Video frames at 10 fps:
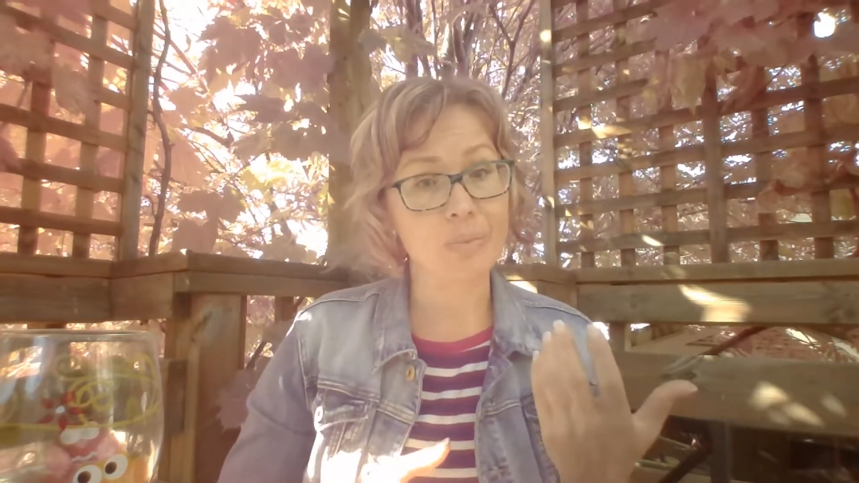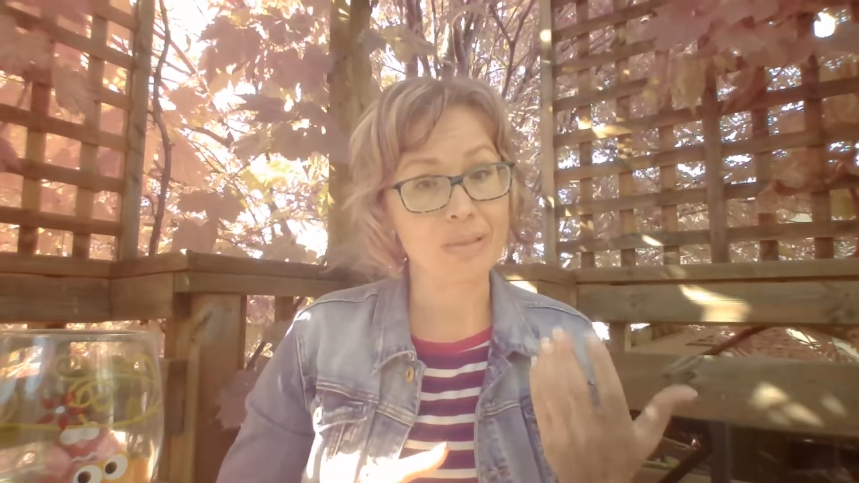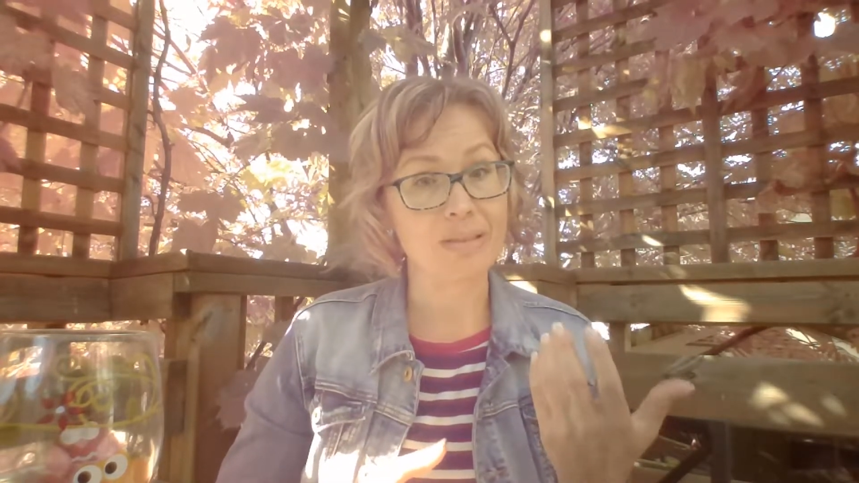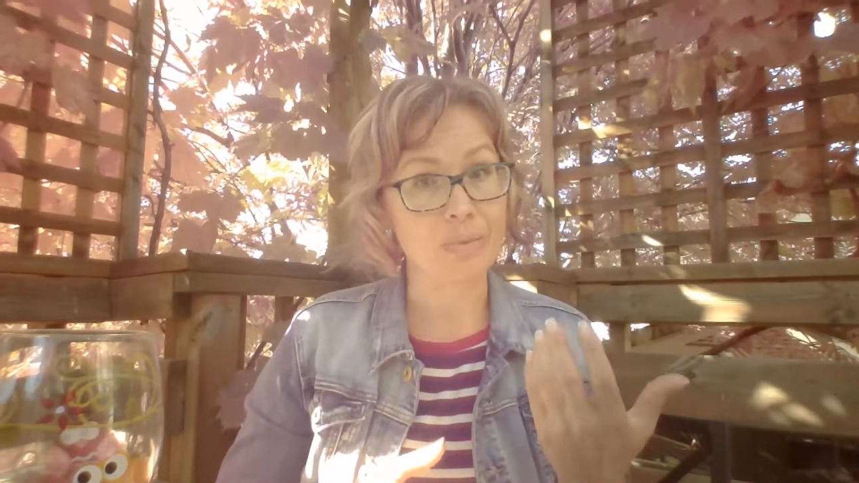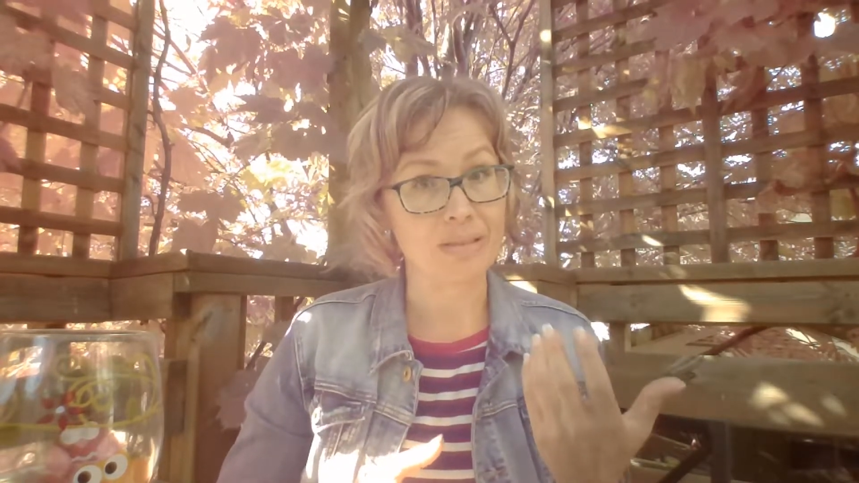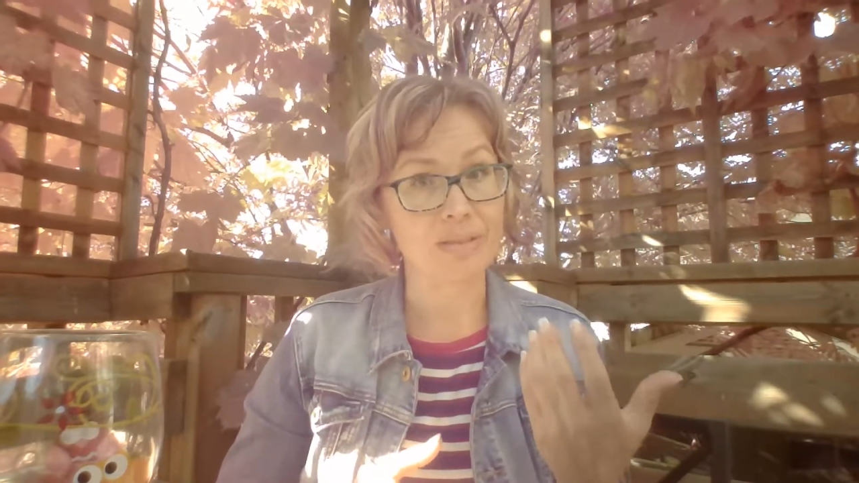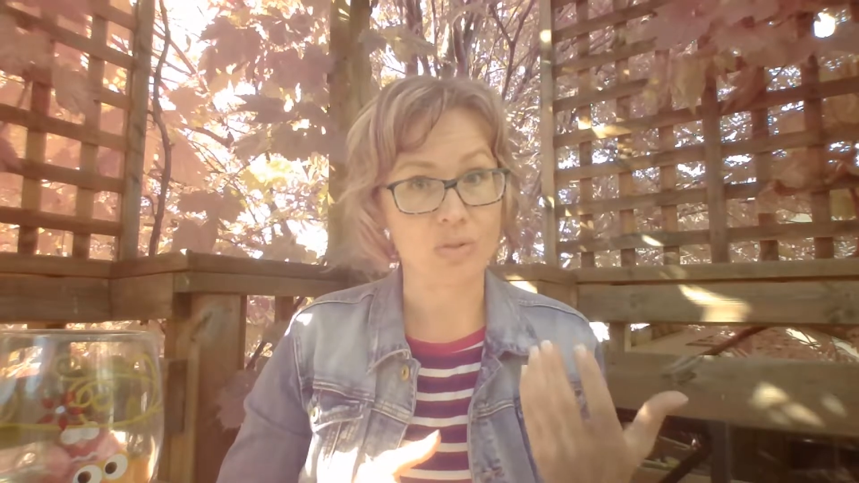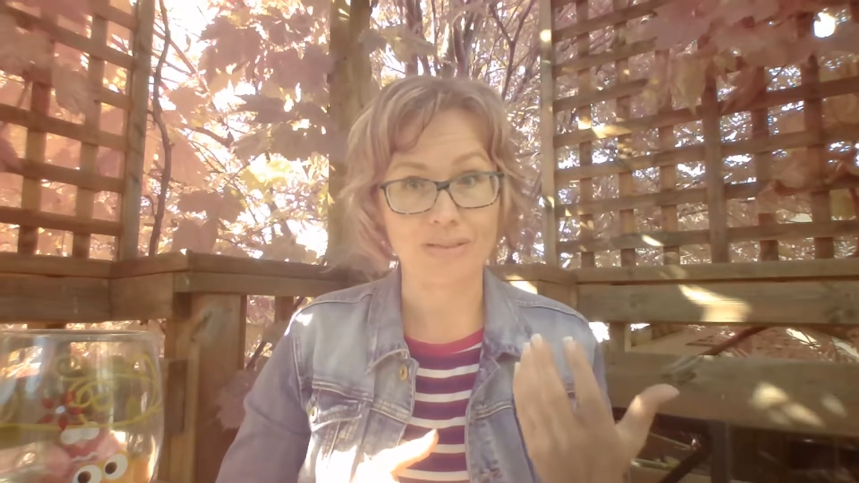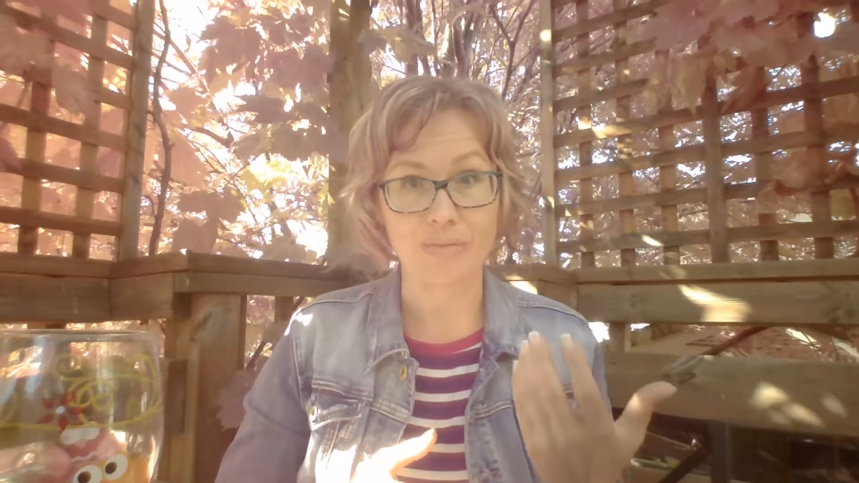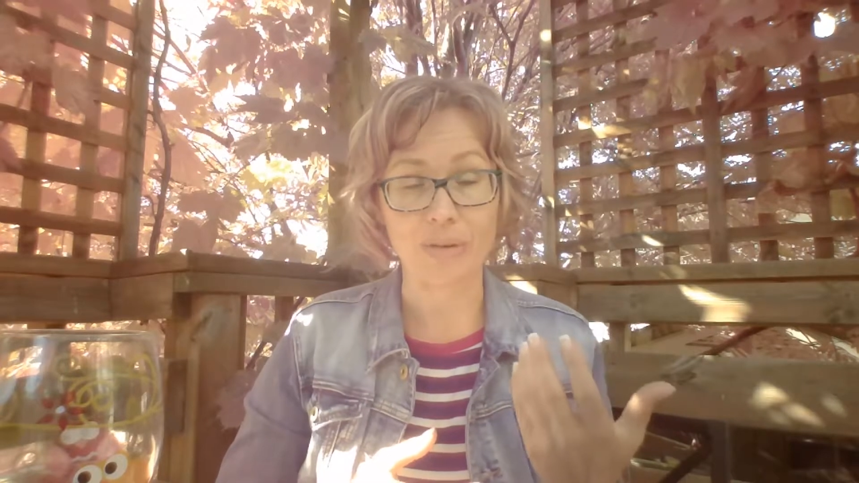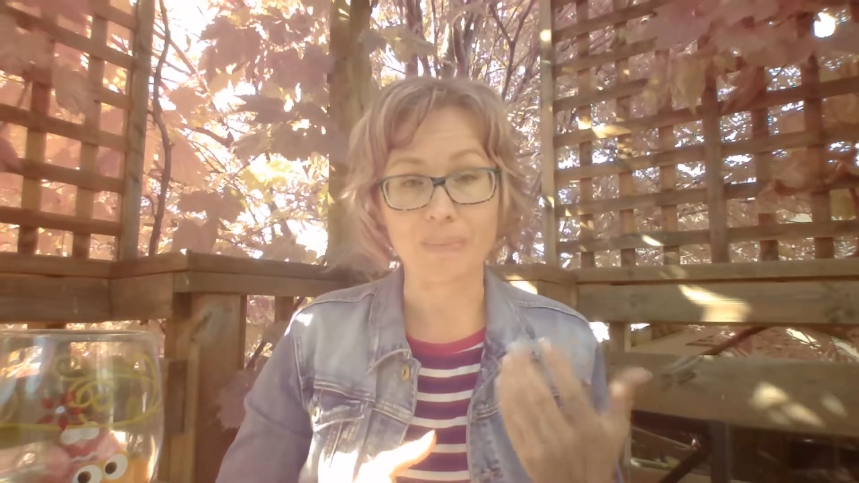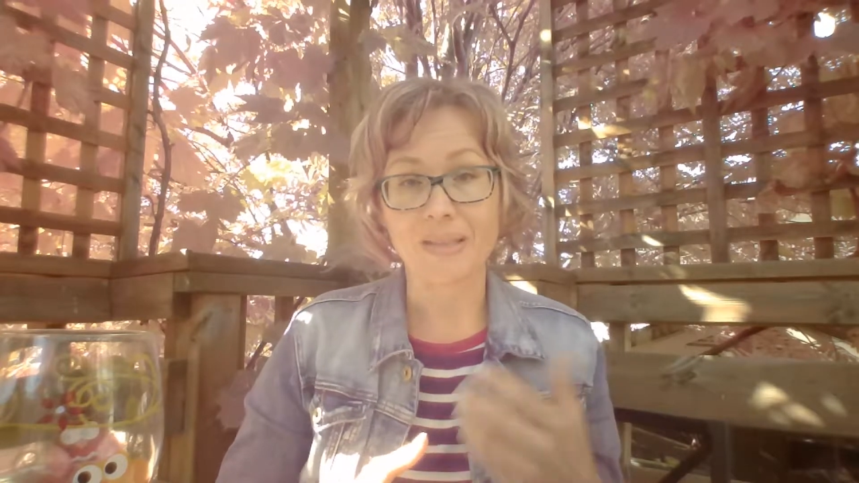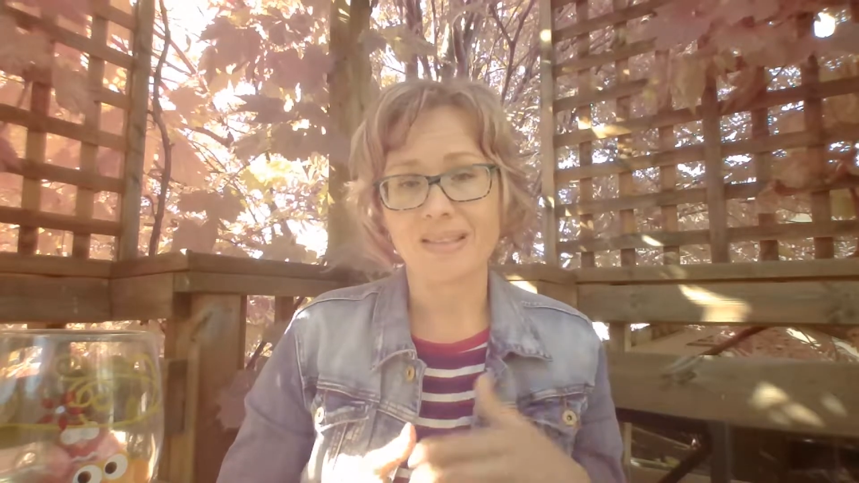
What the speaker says: really, really stressful.